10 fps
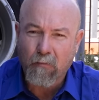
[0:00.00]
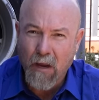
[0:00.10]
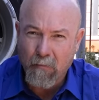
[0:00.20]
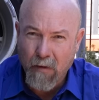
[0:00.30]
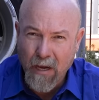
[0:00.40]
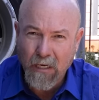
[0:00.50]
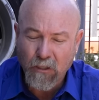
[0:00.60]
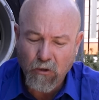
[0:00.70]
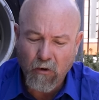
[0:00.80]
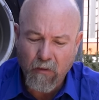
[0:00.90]
and making
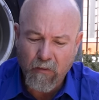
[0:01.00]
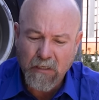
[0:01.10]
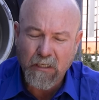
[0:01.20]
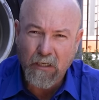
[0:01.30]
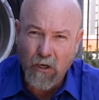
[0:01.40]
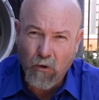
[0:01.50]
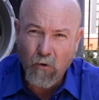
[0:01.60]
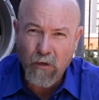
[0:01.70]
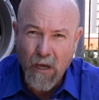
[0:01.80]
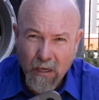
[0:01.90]
sure that this is a
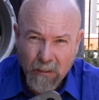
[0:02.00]
good,